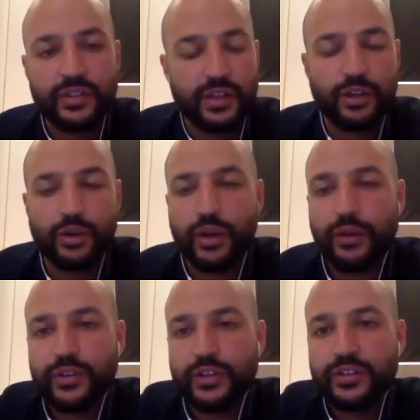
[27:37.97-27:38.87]
they can go to
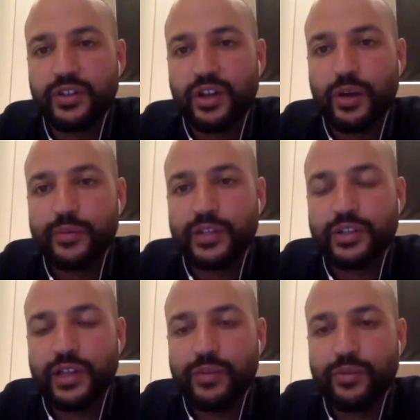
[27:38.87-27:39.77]

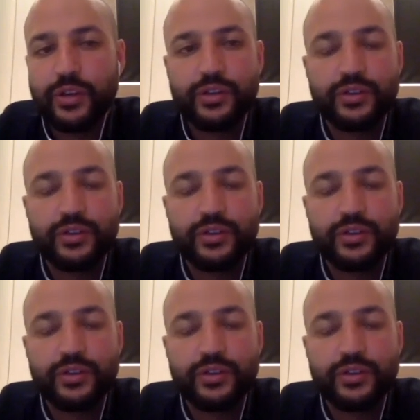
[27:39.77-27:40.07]
afikra.com/library.